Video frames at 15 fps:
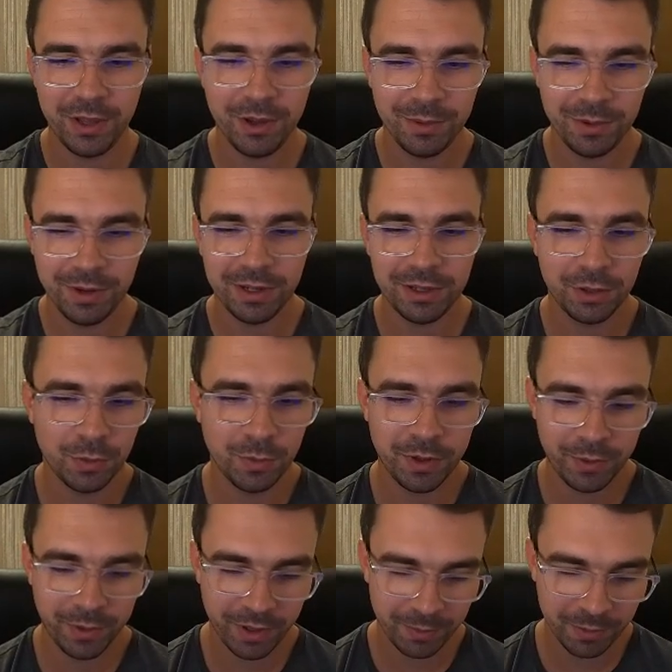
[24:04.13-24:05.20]
now I'm connected to my
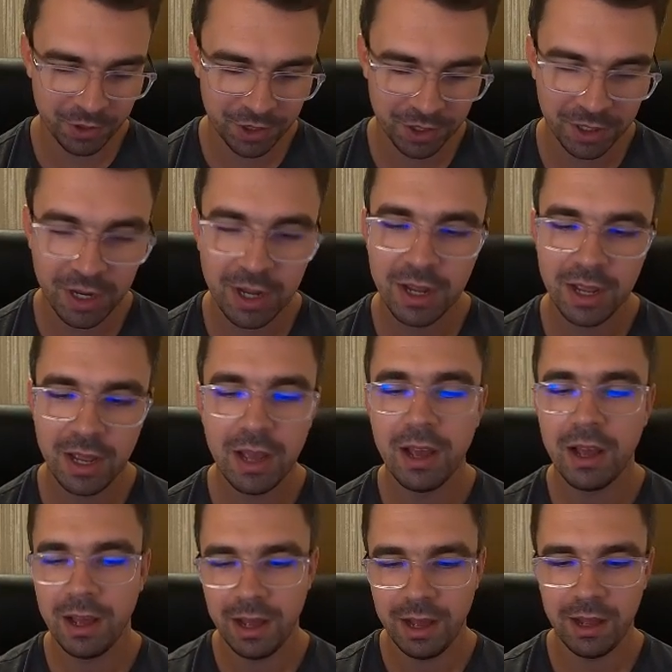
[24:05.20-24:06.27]
real machine.
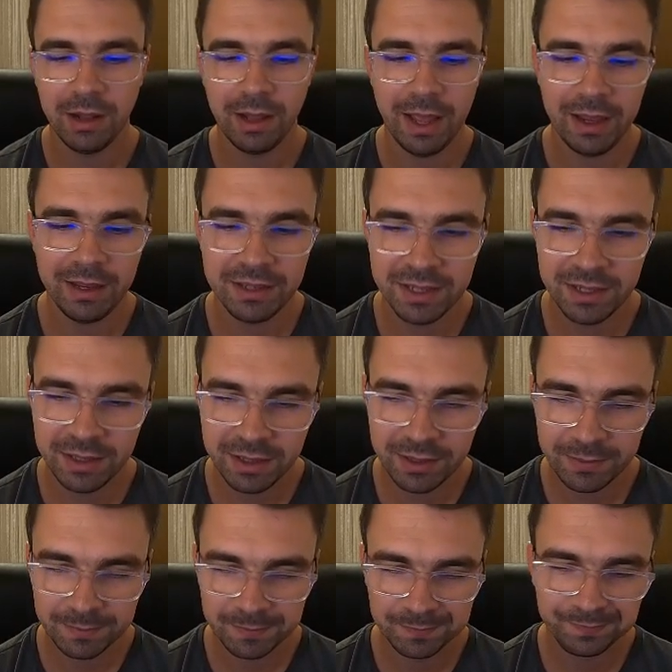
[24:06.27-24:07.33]
I'll exit.
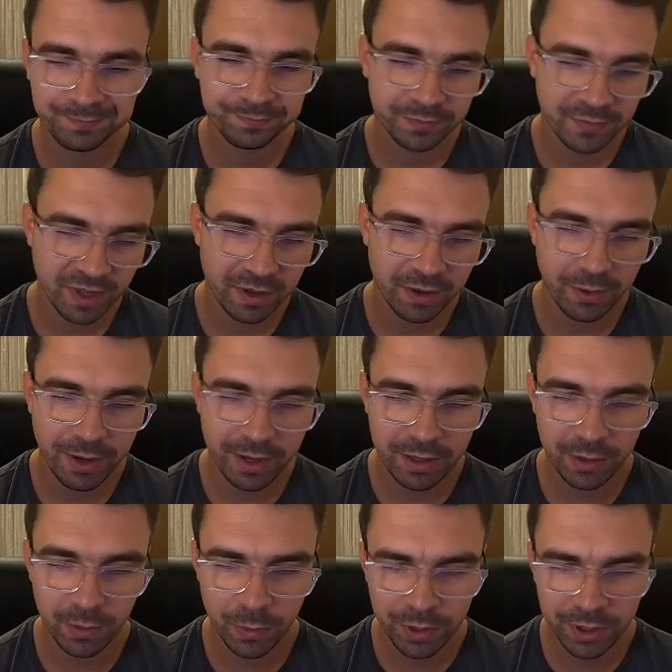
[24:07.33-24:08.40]
All right,
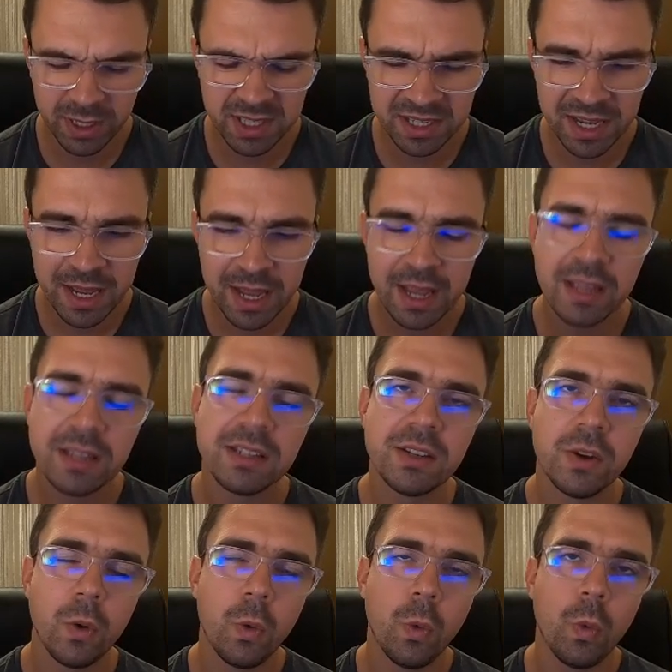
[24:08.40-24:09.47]
it works.
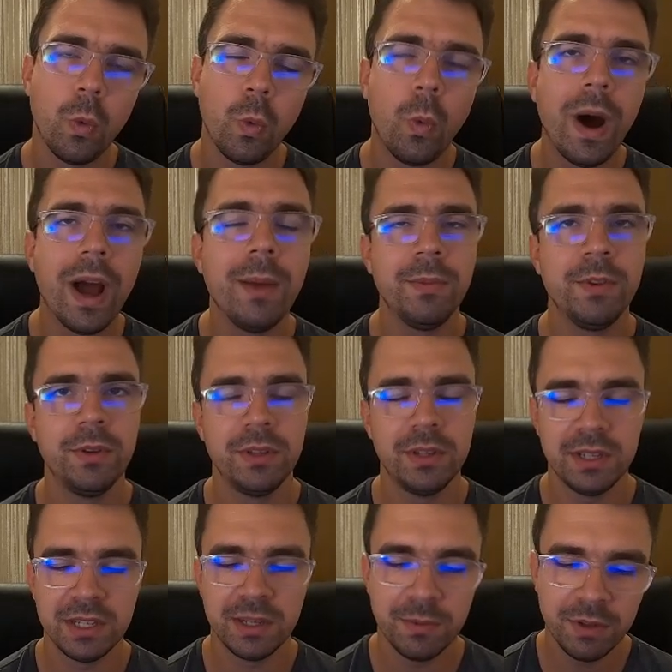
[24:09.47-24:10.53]
So why I'm doing
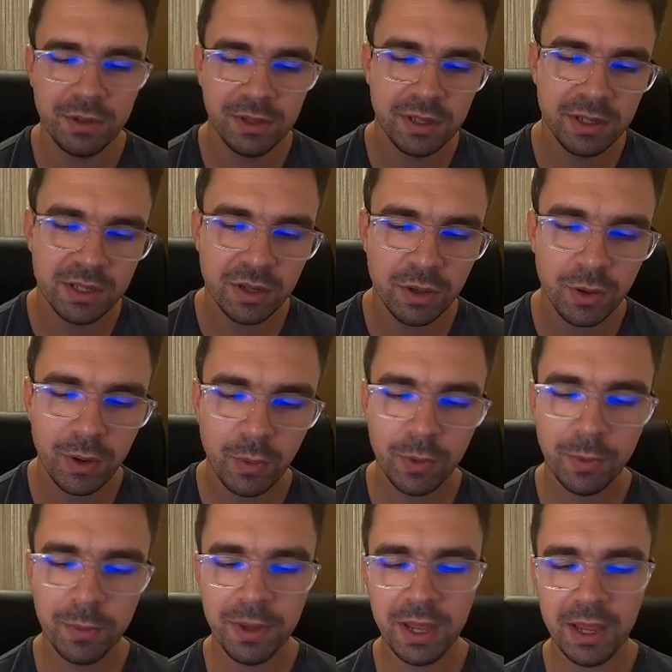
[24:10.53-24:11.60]
this? I'm doing this so I
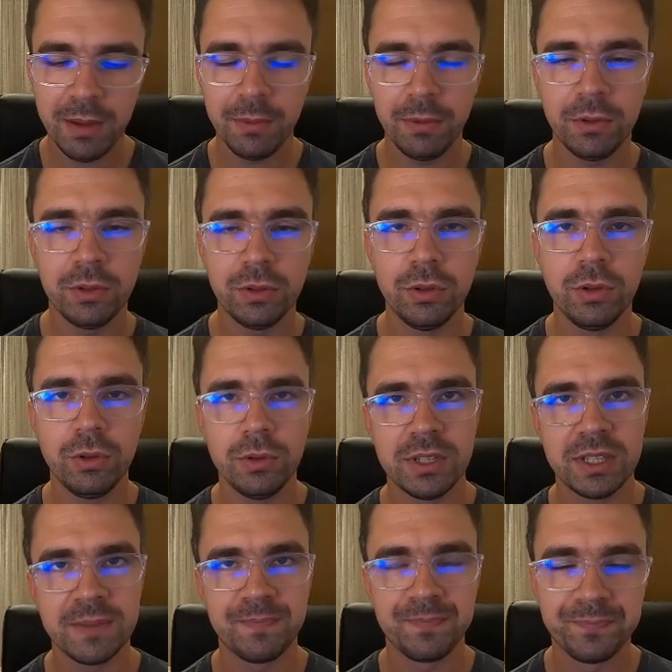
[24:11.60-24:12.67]
want to be able to
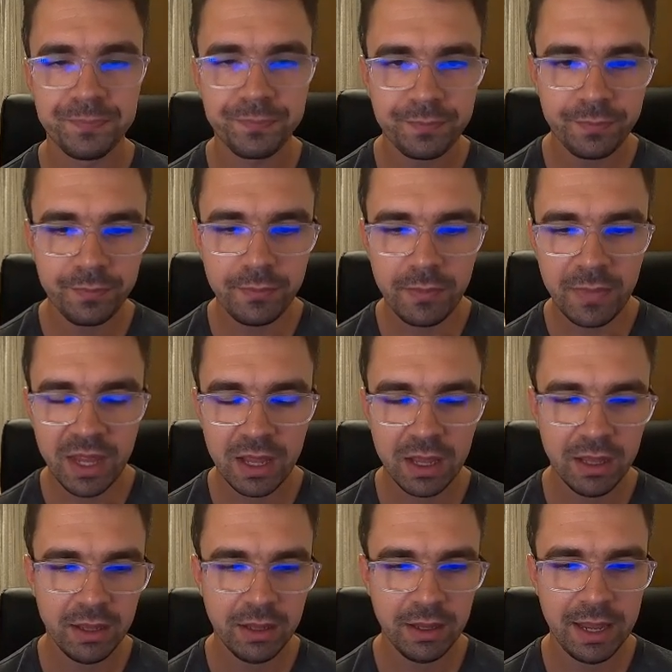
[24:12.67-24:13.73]
use
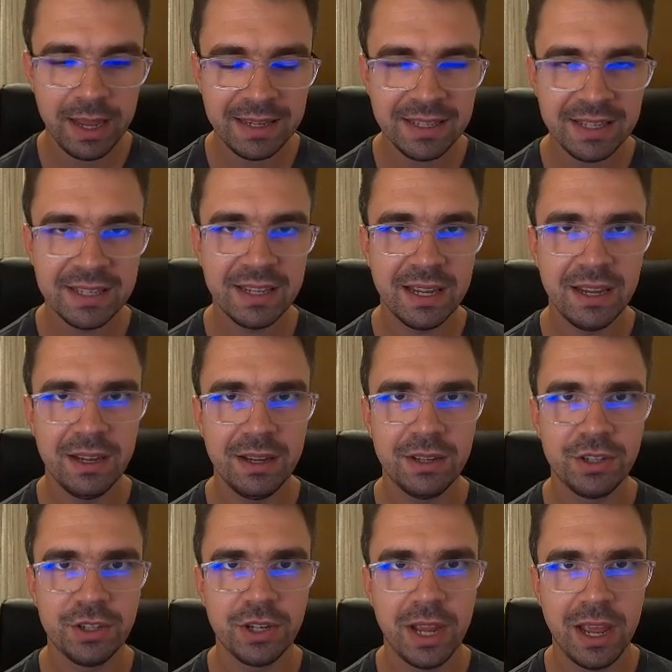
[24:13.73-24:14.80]

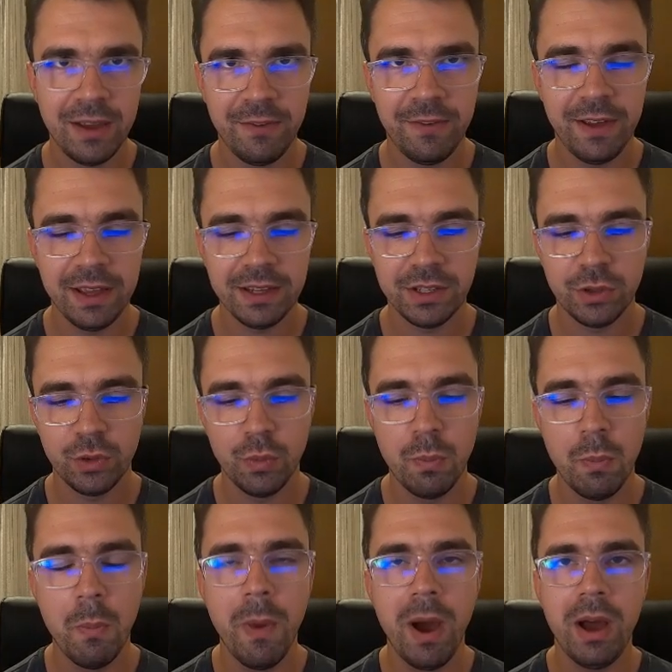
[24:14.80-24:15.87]
SSHFS to
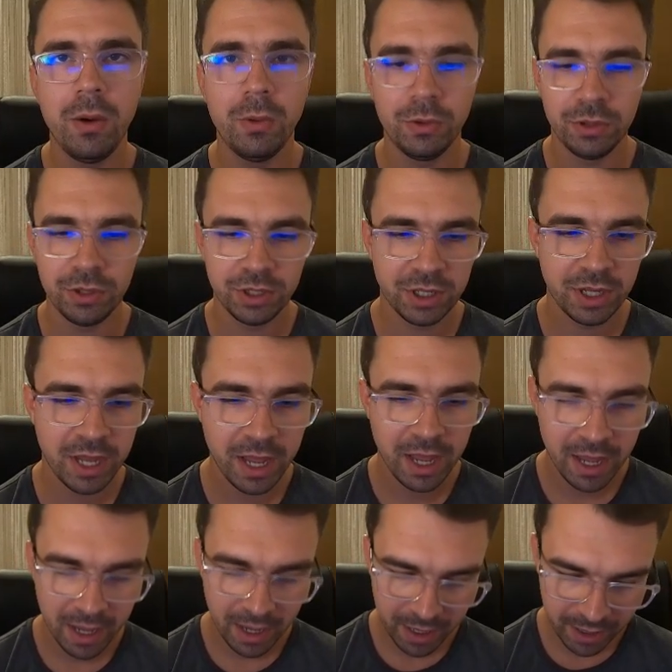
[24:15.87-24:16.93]
mount.
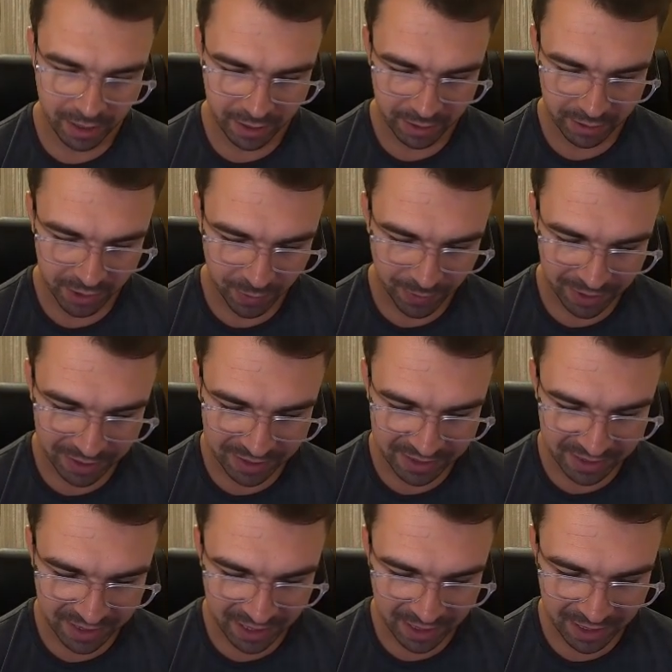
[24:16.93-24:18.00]
So I can
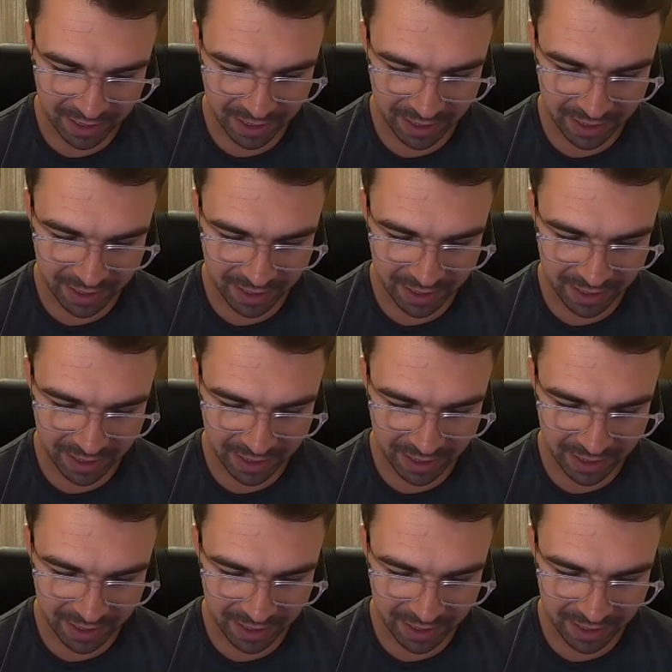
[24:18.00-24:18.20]
say